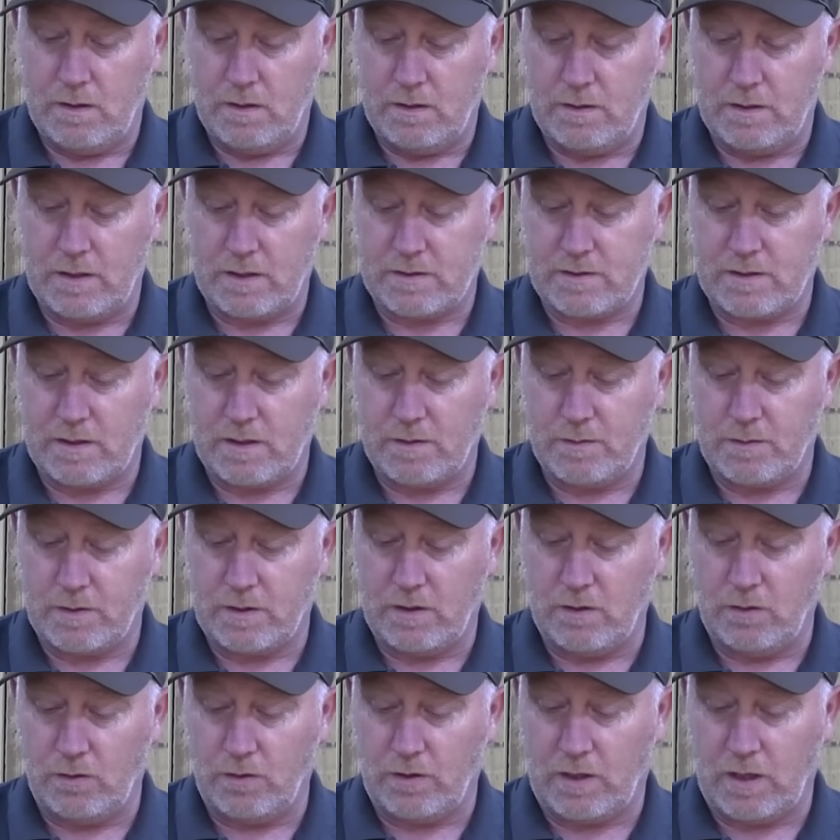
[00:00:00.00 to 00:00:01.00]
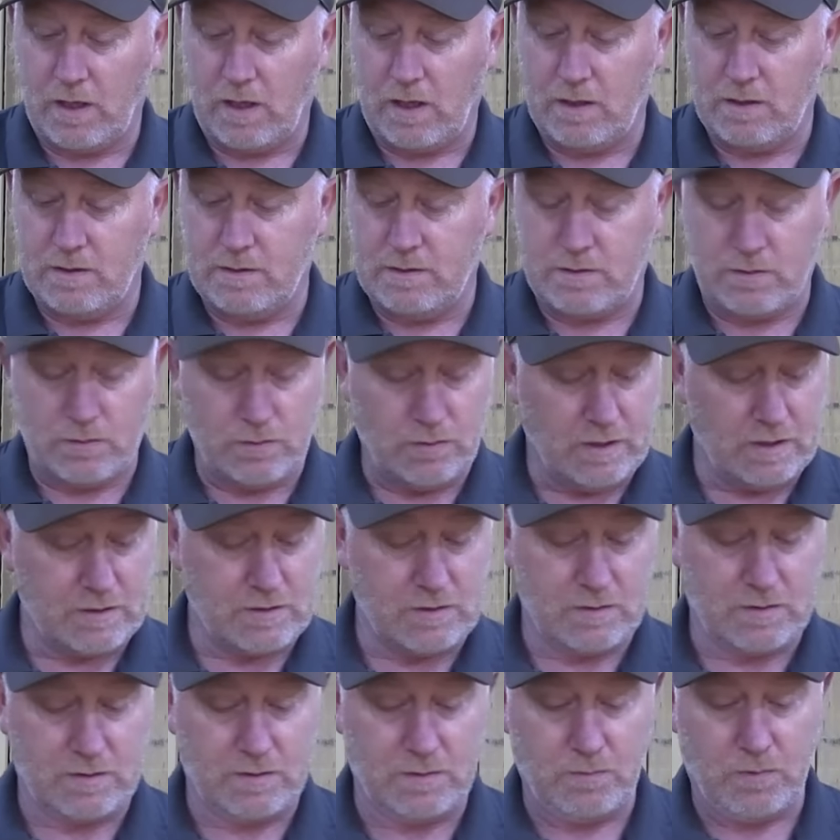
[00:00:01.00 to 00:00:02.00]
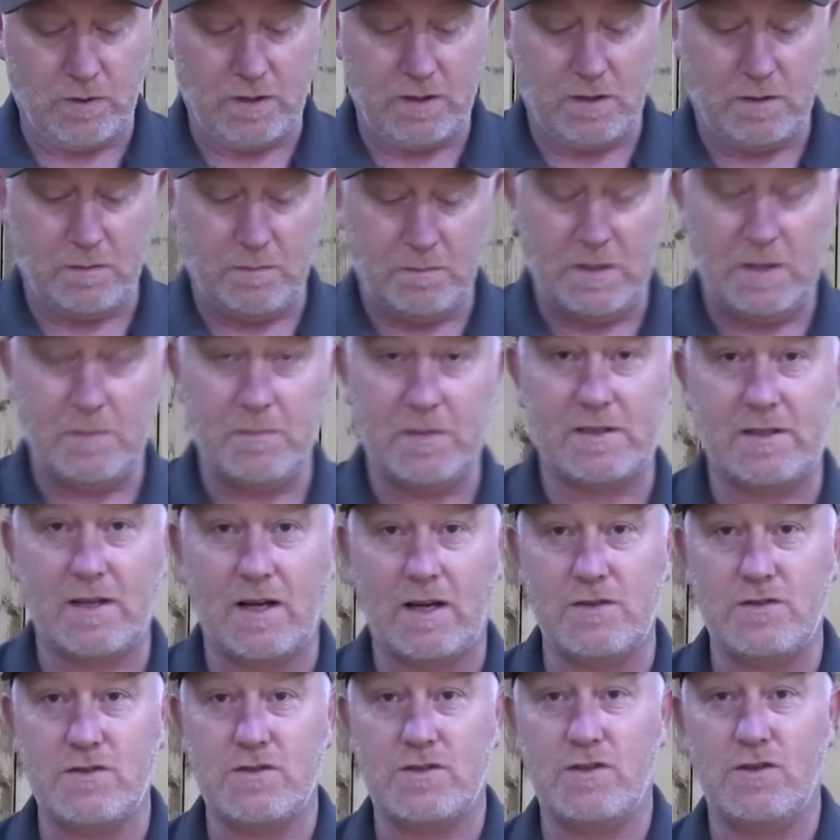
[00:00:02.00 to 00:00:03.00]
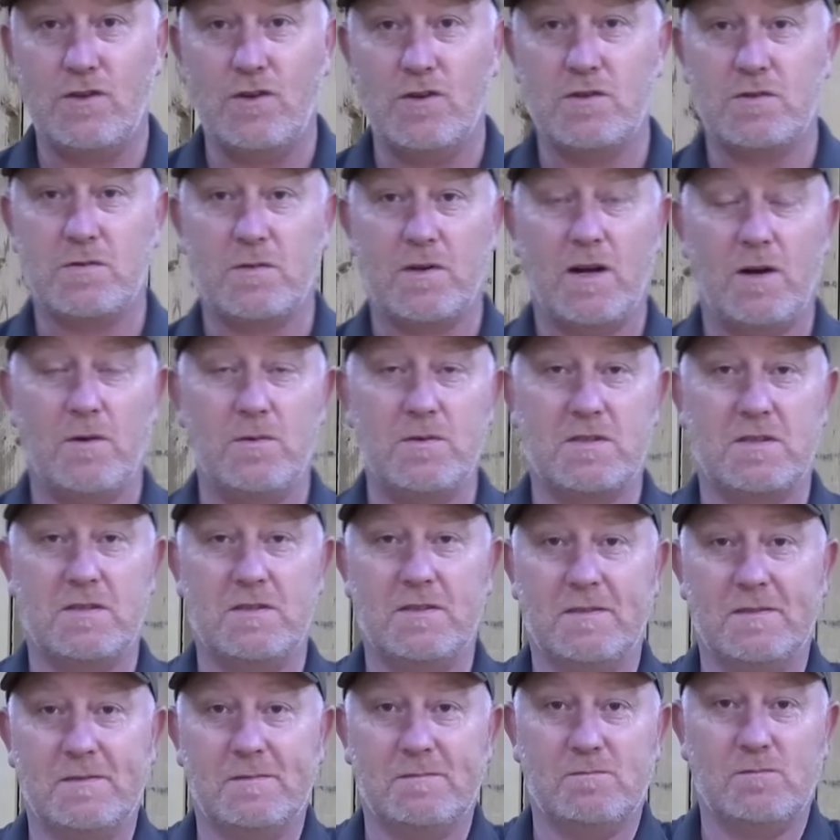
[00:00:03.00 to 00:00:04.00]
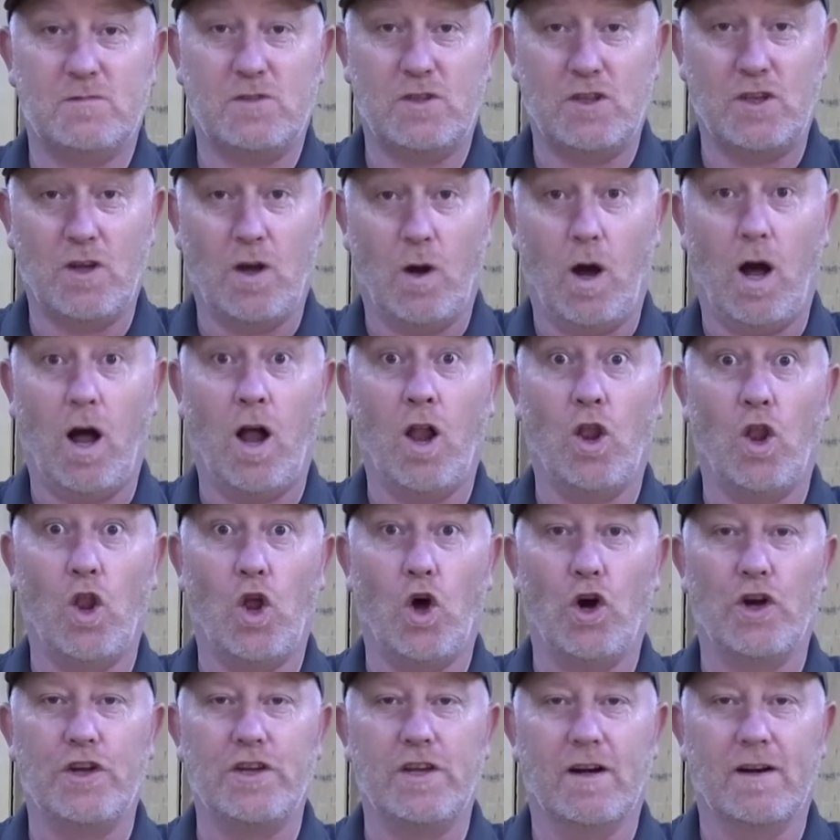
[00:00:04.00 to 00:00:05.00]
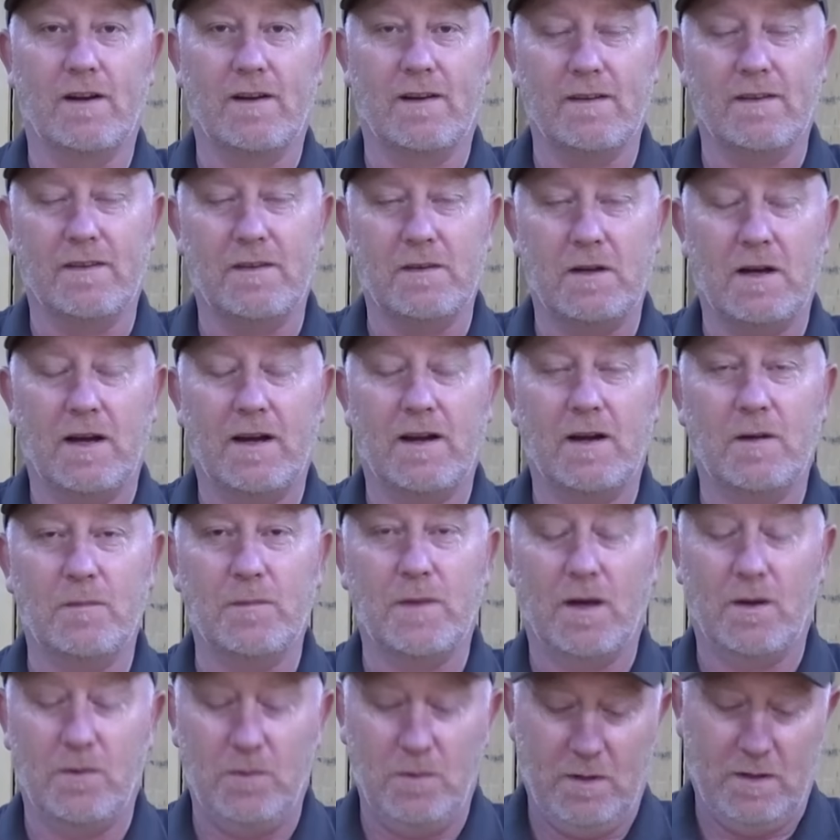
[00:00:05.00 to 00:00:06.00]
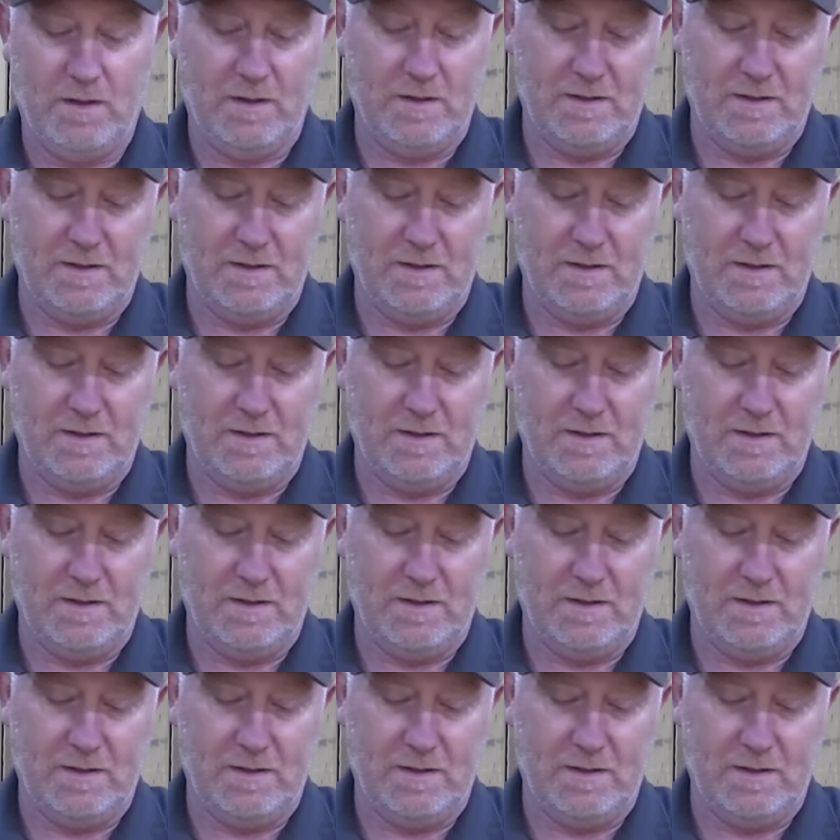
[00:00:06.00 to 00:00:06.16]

Next thing I'm going to look at, so this is one that me and my dad used to use when I was a lot younger than I am now.